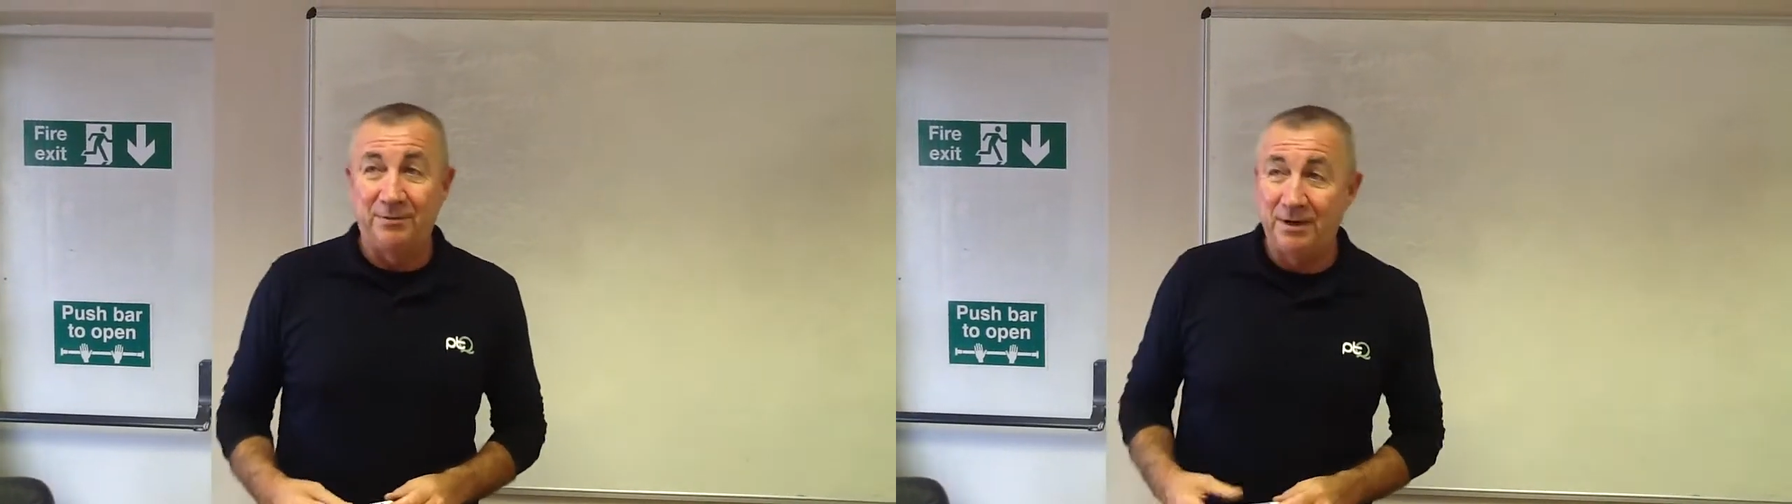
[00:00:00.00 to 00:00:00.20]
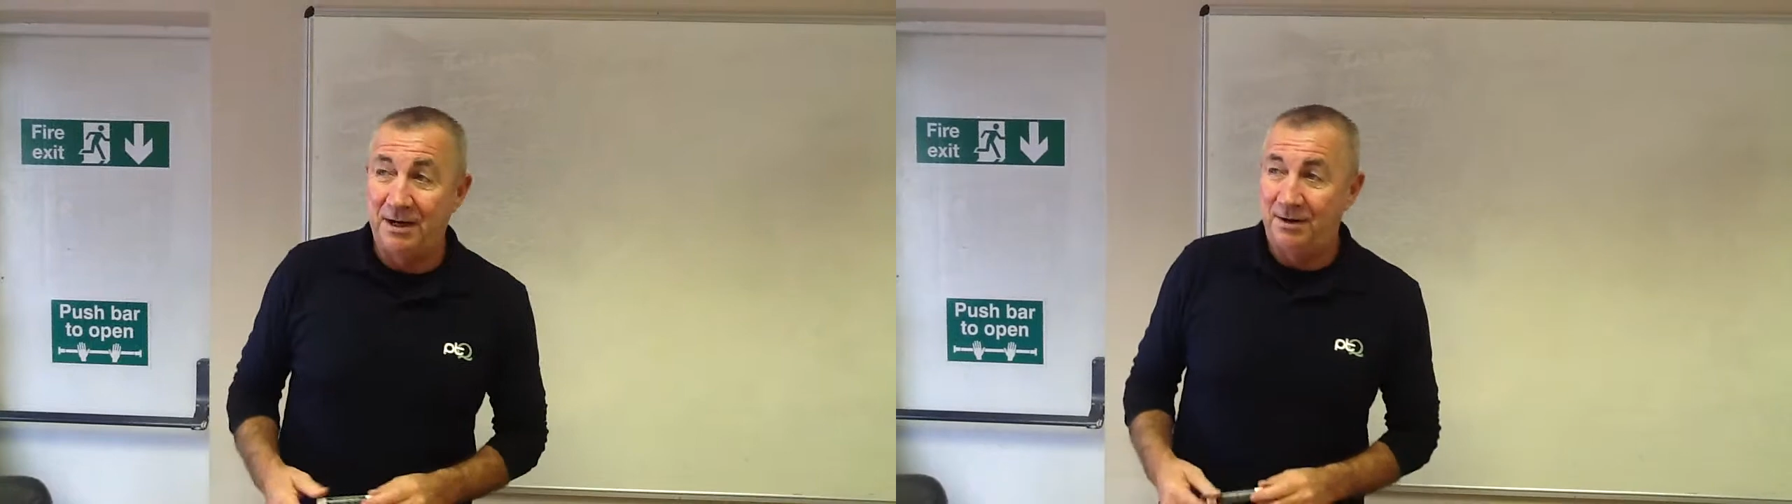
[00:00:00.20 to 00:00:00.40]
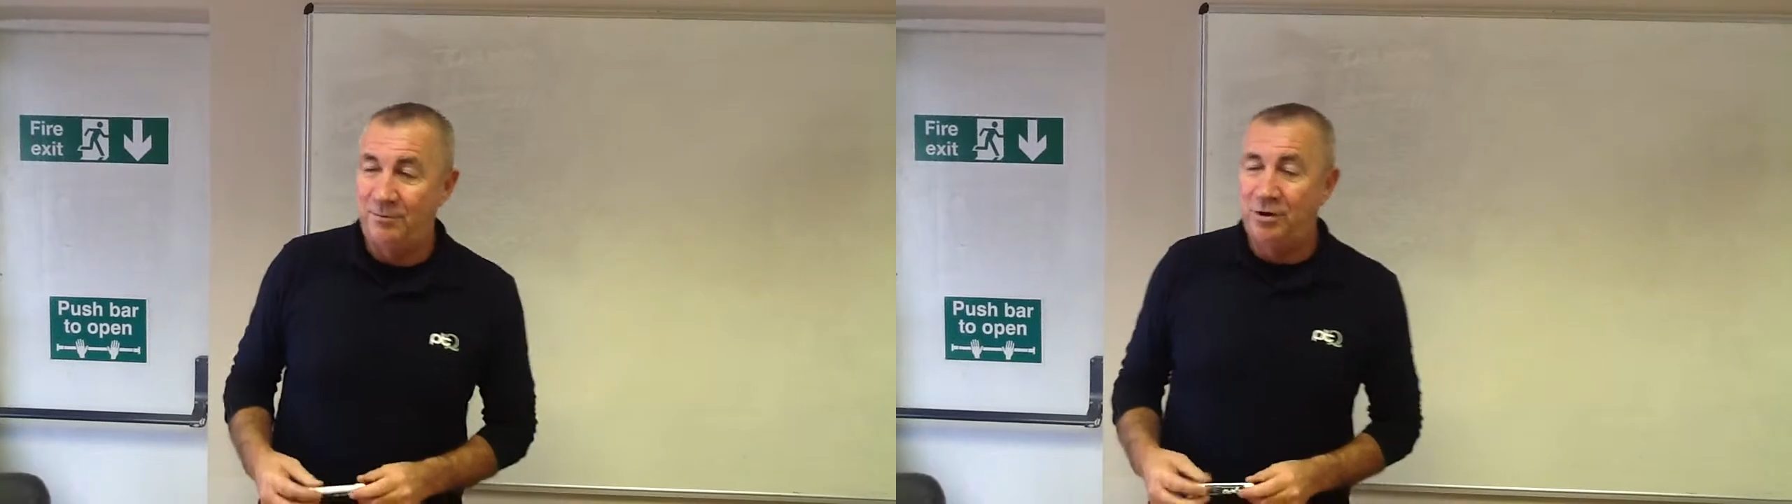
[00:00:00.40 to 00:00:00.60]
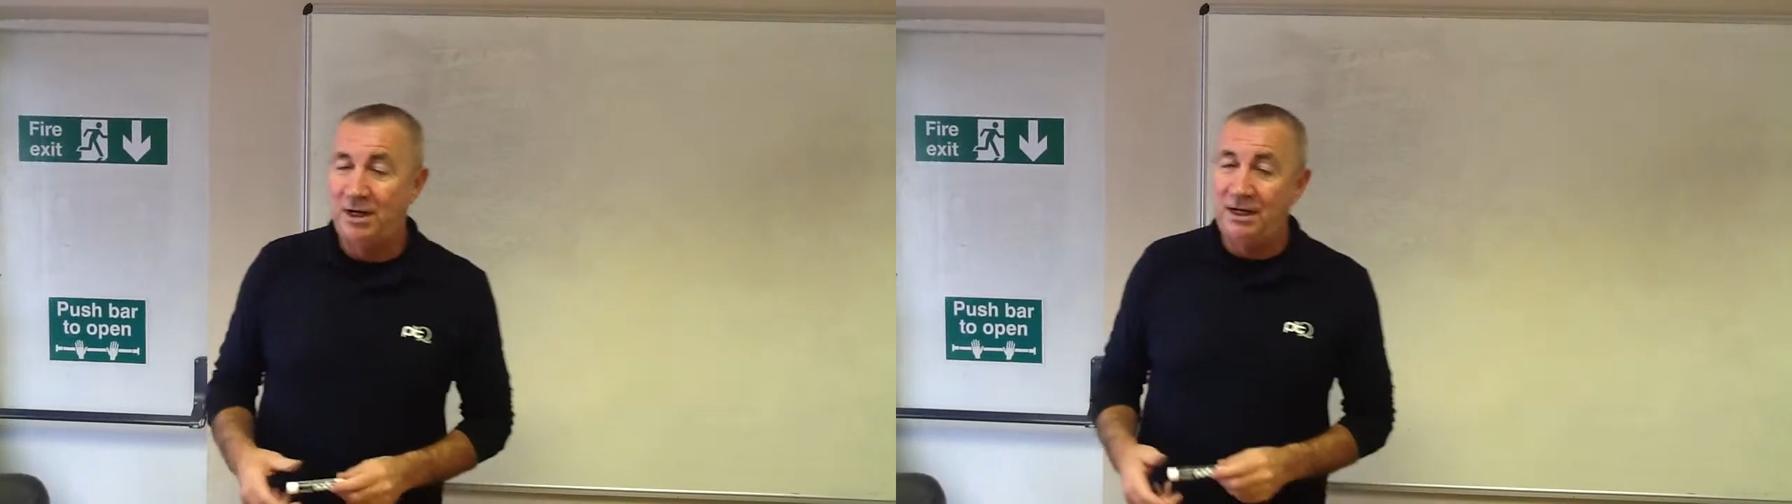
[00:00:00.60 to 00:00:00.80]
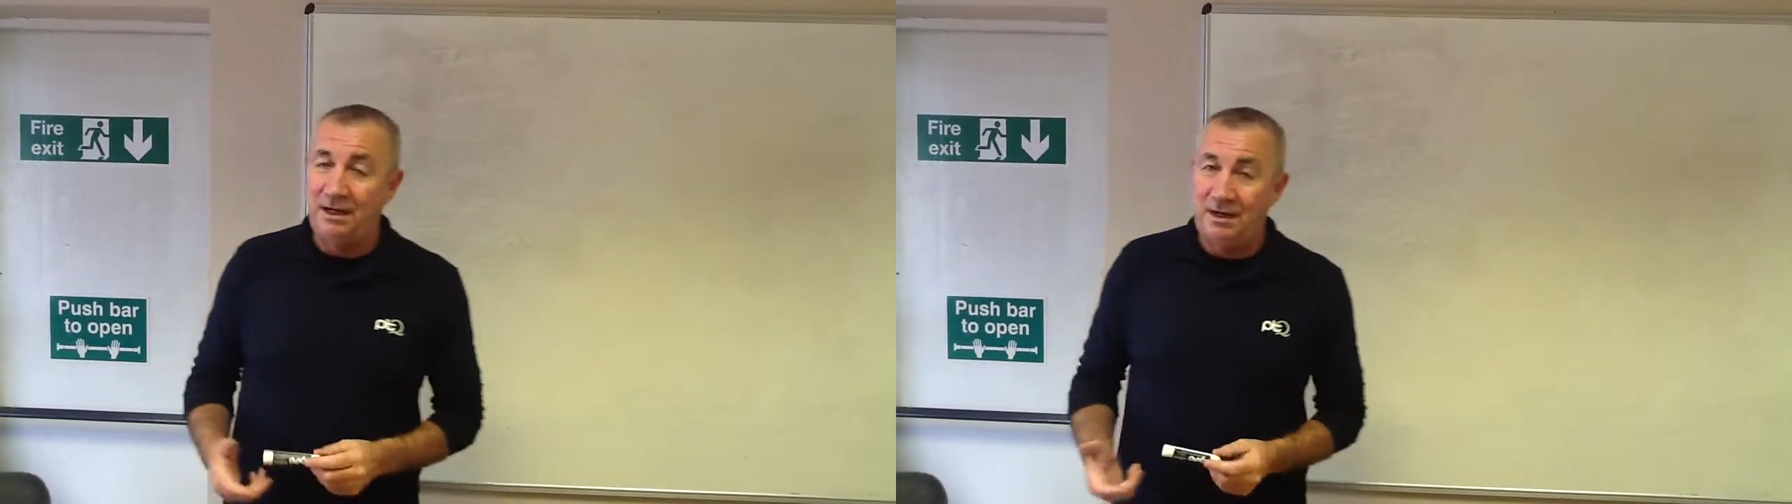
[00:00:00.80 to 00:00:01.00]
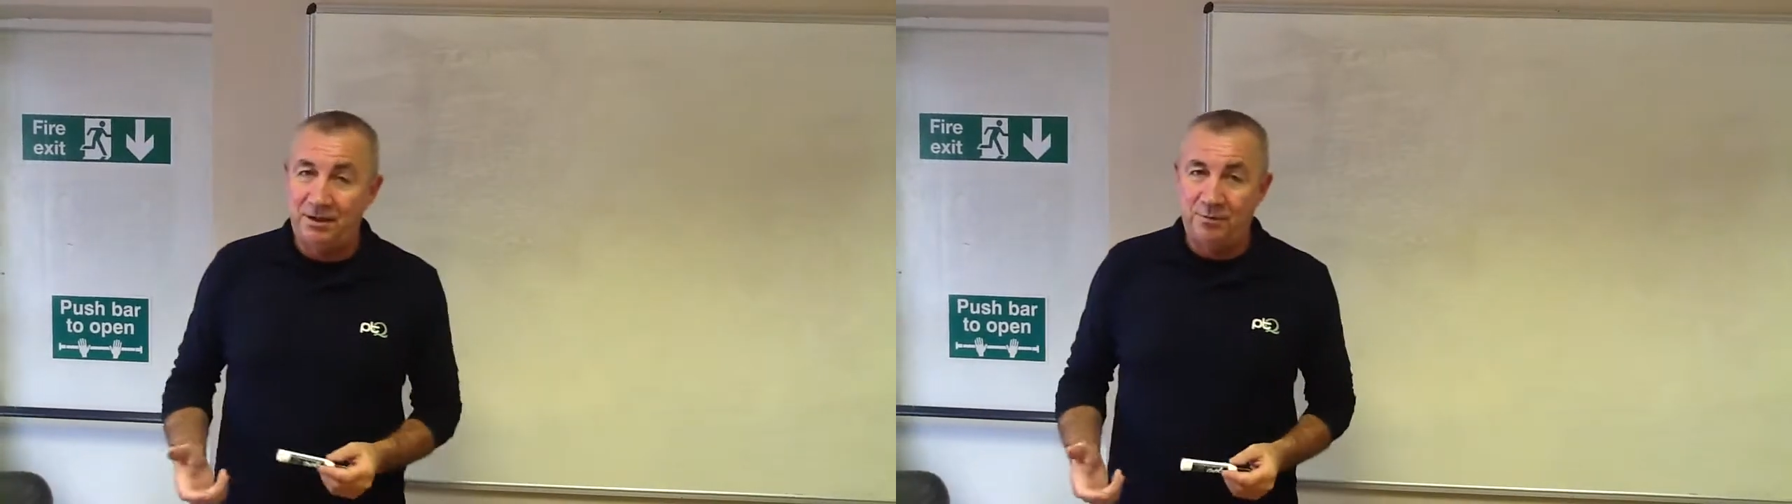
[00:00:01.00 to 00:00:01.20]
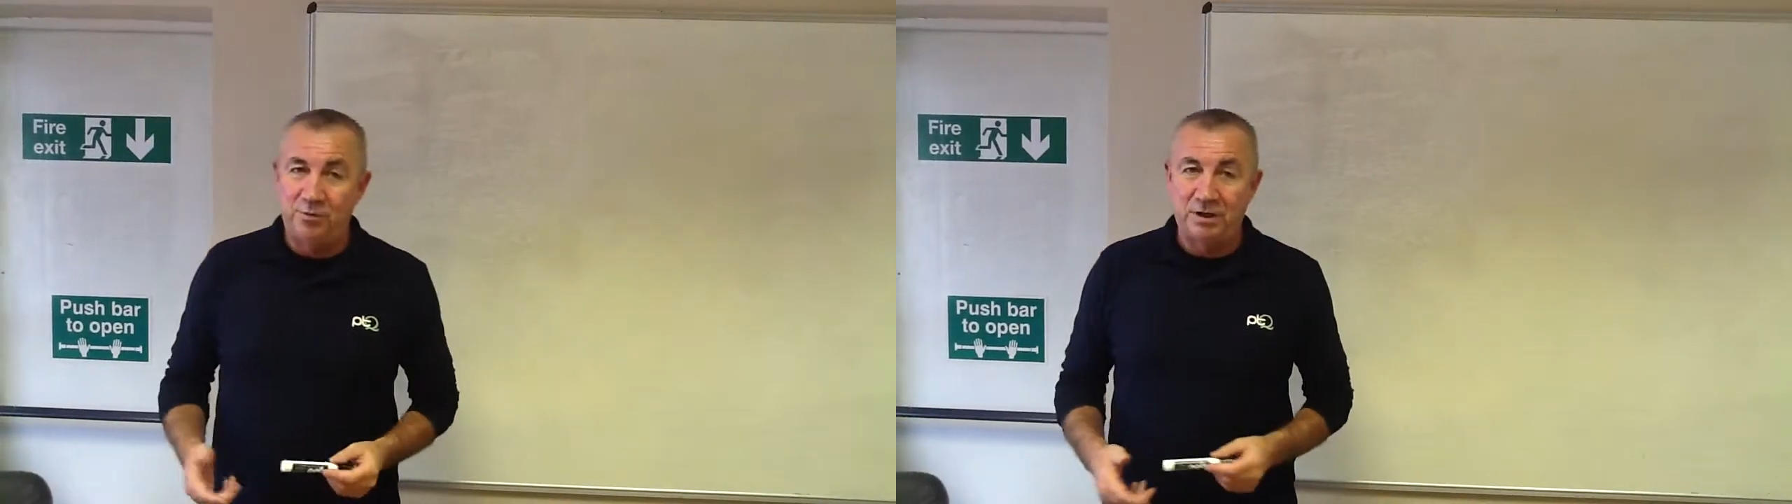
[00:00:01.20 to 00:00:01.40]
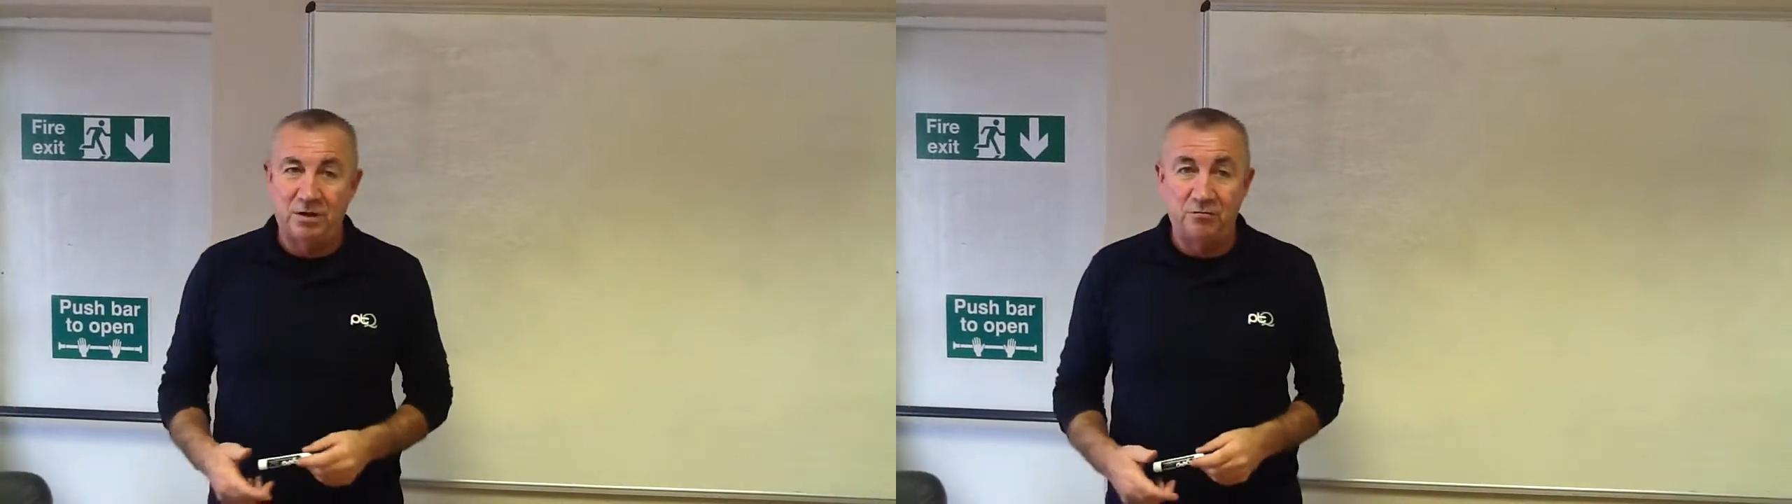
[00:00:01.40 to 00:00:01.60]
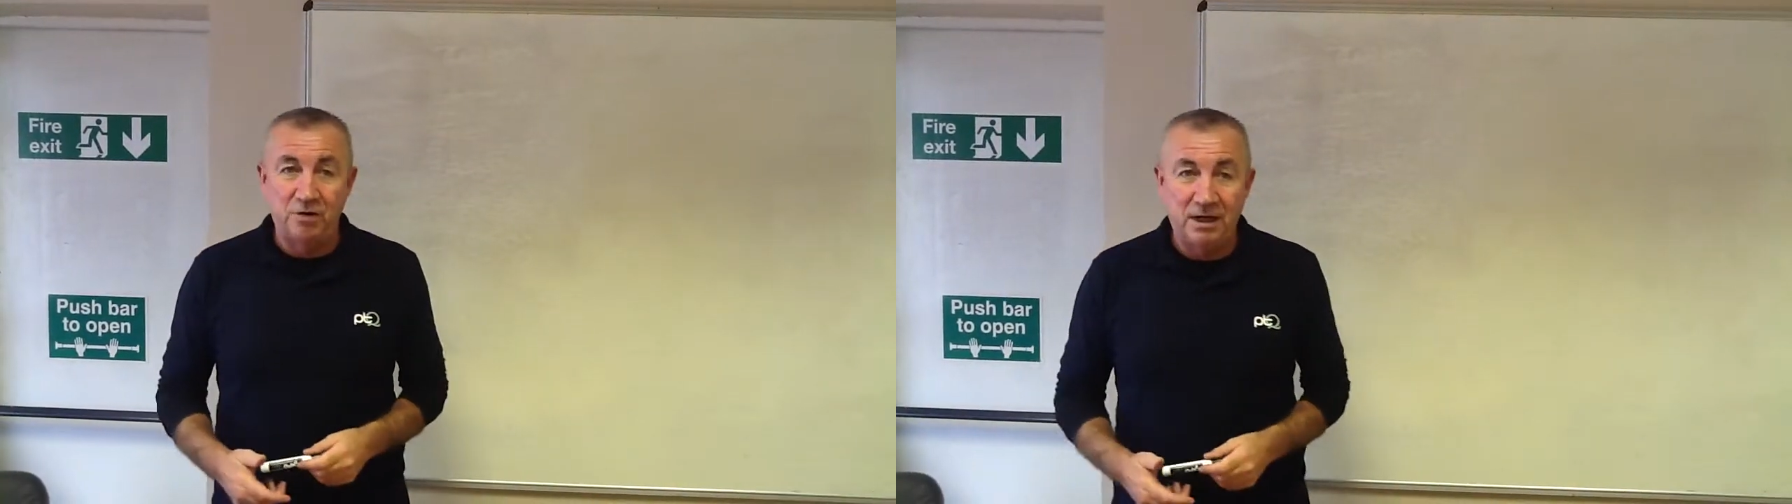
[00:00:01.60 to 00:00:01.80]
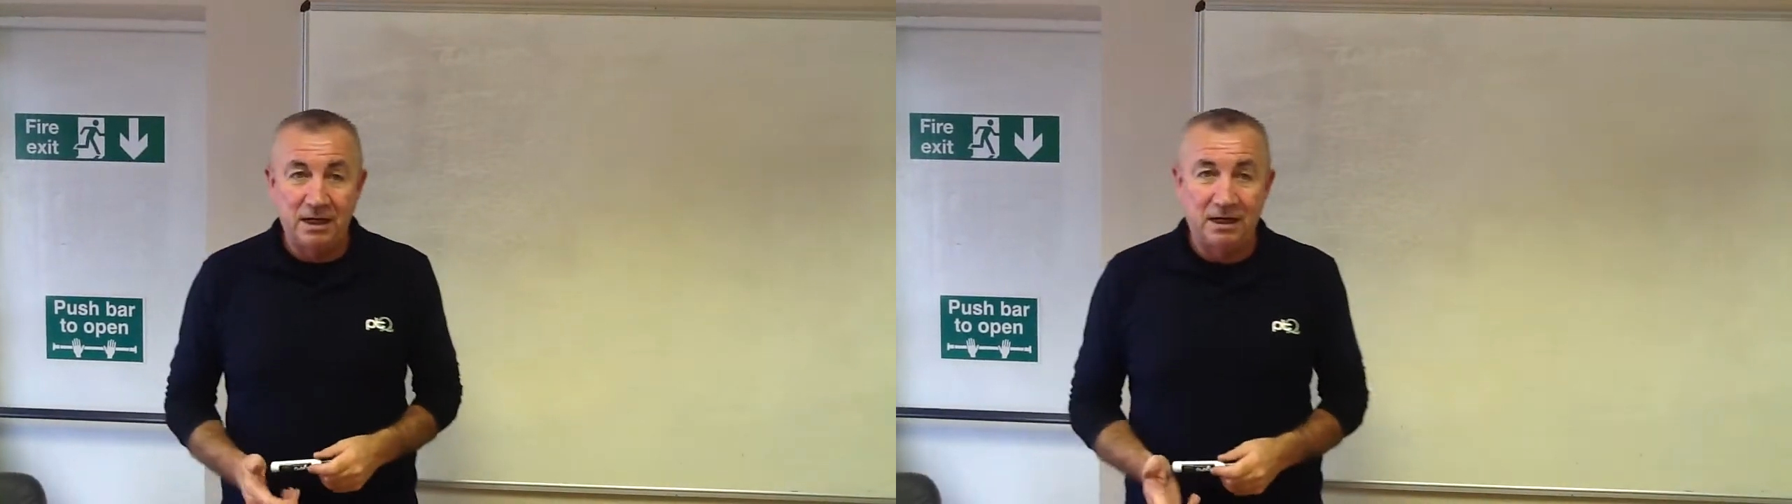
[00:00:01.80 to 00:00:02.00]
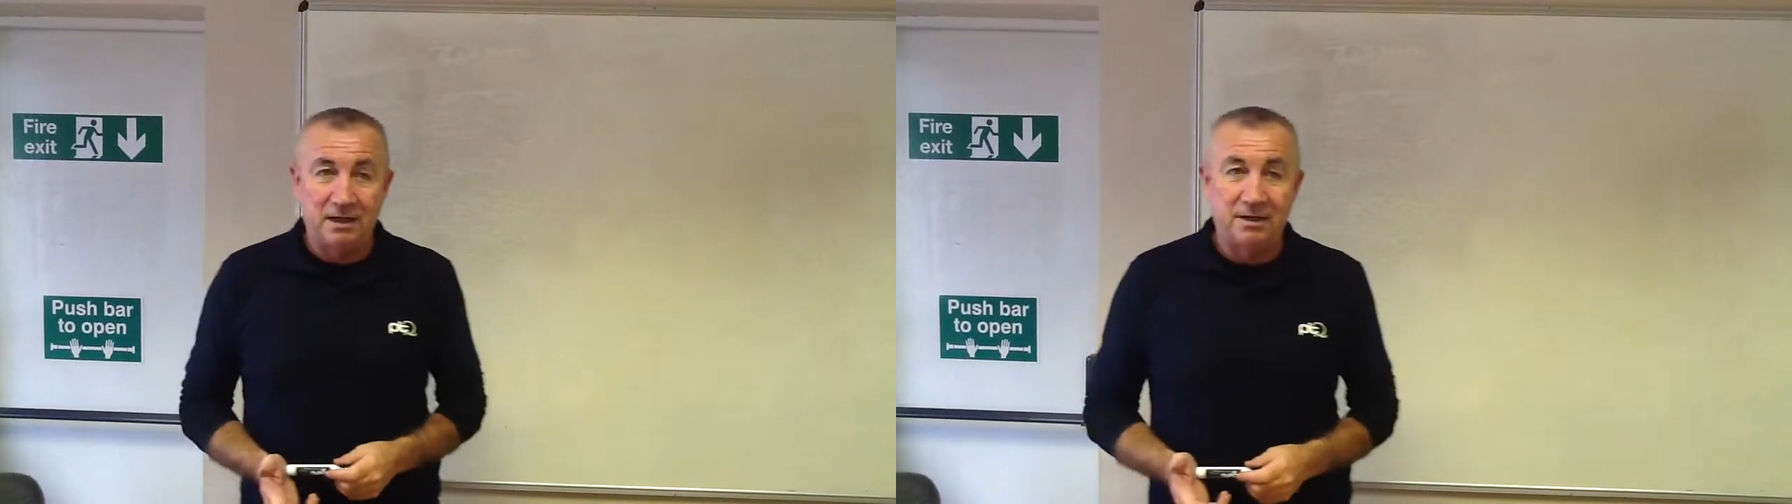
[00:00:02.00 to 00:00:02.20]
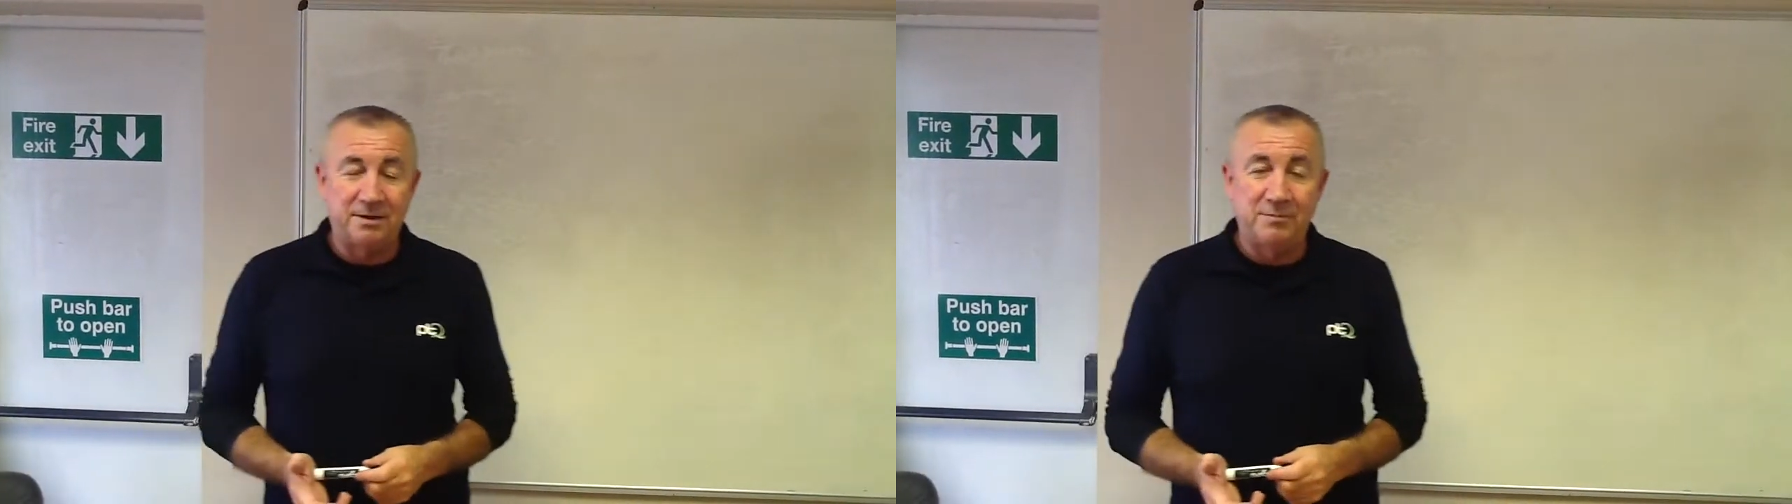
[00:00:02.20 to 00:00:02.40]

well, I'm working hard, I'm working really hard,